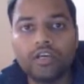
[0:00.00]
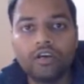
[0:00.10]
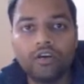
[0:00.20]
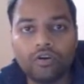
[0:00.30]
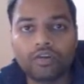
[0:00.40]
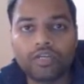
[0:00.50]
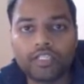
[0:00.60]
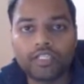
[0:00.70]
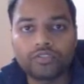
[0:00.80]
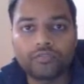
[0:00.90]
or
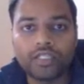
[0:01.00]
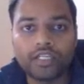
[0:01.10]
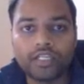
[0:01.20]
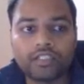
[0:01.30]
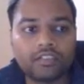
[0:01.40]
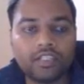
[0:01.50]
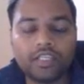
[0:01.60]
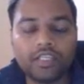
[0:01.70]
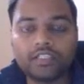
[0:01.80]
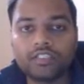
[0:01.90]
write to me at
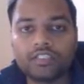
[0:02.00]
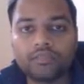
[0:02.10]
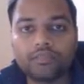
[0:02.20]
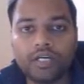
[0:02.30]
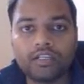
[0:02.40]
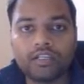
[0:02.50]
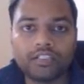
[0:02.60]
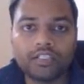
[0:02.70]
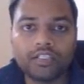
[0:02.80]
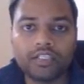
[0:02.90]

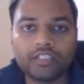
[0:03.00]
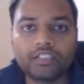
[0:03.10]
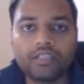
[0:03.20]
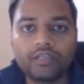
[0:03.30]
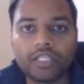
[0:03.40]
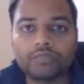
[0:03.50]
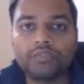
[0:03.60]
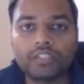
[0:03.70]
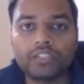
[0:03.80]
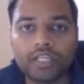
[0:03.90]

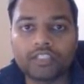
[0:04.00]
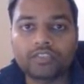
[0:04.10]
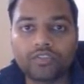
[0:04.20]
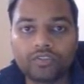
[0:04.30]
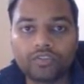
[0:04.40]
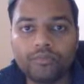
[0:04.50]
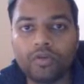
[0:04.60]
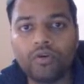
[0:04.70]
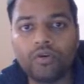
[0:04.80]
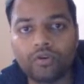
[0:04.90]

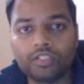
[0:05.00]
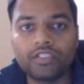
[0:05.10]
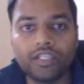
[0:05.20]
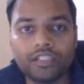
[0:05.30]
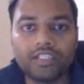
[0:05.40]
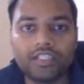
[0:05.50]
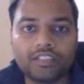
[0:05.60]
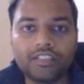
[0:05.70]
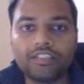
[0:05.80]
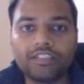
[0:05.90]
dineshpal@managementenhance.com or
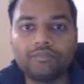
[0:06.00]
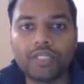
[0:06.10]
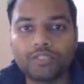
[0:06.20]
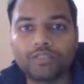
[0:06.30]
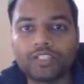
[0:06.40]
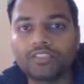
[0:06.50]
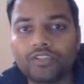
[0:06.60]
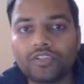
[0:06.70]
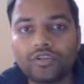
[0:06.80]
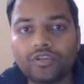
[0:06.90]

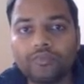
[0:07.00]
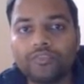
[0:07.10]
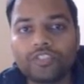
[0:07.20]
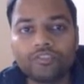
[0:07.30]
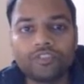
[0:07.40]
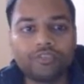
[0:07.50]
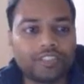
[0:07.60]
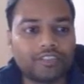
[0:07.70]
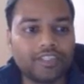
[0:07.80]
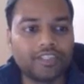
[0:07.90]
dinesh@managementenhance.com, whichever you
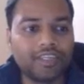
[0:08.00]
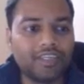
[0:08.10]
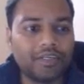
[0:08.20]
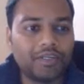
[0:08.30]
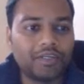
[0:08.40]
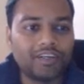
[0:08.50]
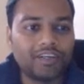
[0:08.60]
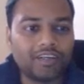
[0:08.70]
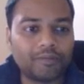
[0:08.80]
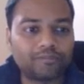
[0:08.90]
find
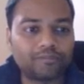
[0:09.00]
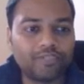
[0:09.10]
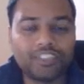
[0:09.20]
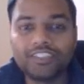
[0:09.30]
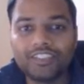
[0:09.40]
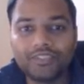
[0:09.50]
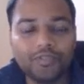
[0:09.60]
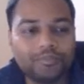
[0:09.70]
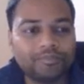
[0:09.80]
easier to do.